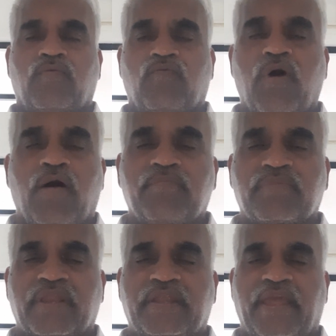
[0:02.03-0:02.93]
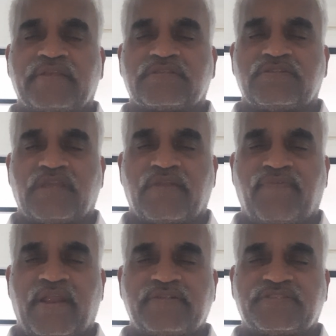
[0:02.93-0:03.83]
Warm greetings, dear
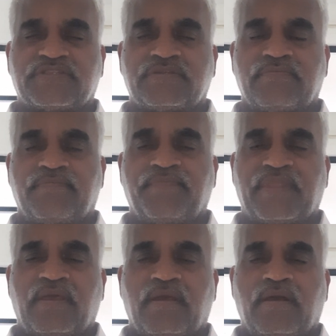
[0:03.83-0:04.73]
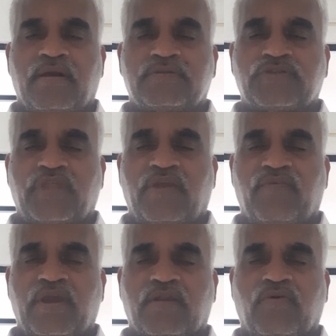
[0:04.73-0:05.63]
friends. Today
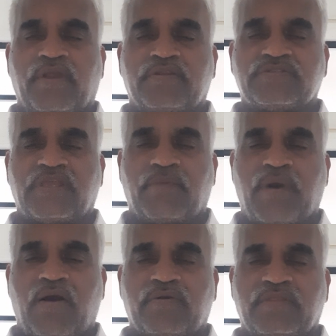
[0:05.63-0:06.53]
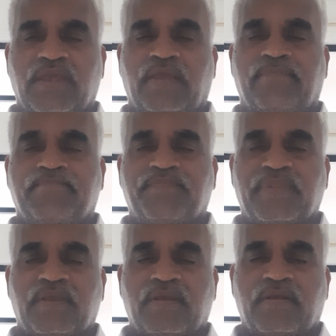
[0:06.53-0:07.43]
we are going to see about the
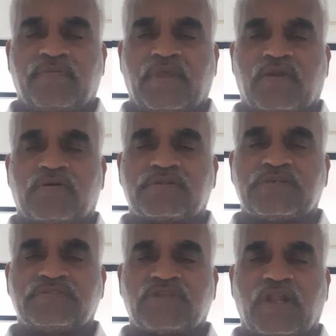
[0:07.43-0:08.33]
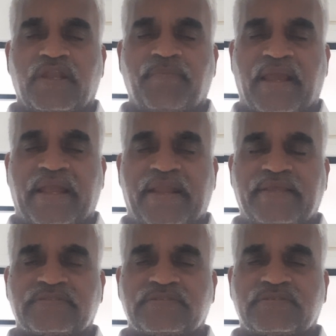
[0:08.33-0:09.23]
course on solid
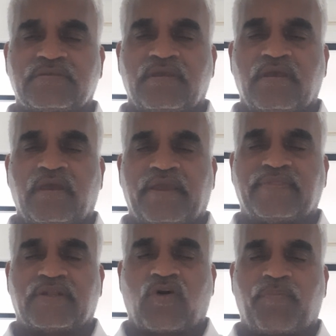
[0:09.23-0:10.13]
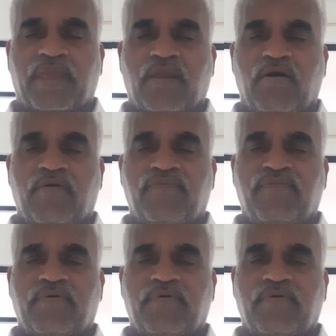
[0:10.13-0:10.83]
mechanics in the topic of